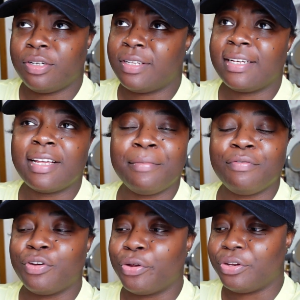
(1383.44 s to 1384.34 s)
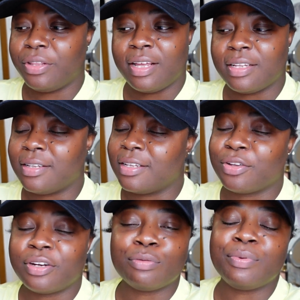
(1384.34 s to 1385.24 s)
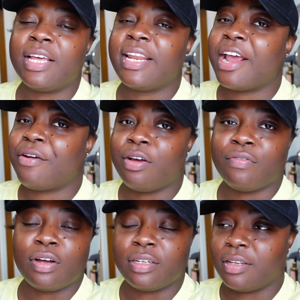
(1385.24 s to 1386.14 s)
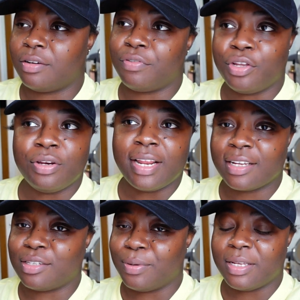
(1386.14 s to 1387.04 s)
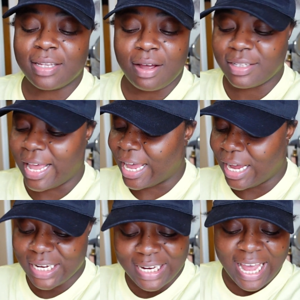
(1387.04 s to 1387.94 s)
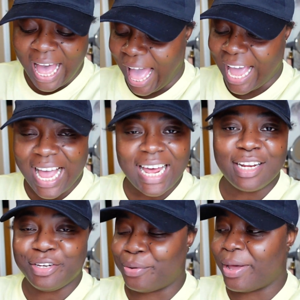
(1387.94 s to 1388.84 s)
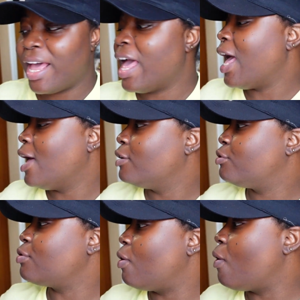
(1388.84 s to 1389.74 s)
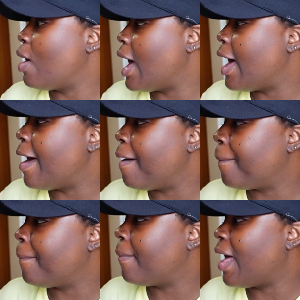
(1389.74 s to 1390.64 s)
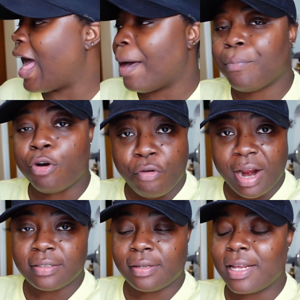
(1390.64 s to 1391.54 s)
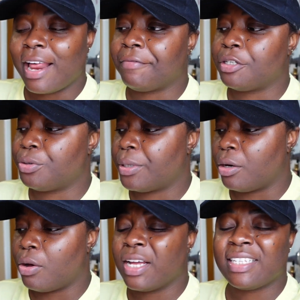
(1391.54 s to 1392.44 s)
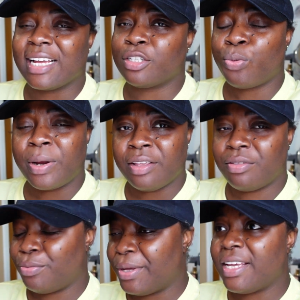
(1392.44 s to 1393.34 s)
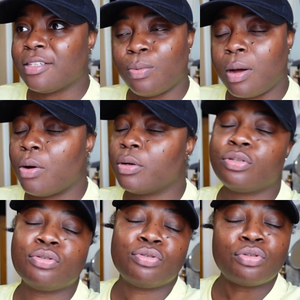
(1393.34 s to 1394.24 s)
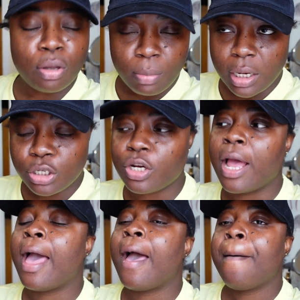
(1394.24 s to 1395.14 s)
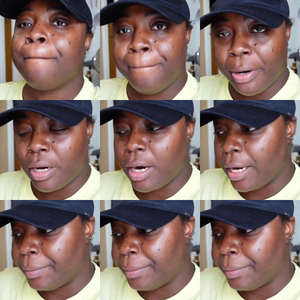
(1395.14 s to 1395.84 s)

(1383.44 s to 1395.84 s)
she said, Temu, if you don't do this, it's going to be an area of concern for you next week. So I was like, yeah, I gotta do it. So I'm progressing. I've been doing a lot. It's like 23 as well. It's so much. But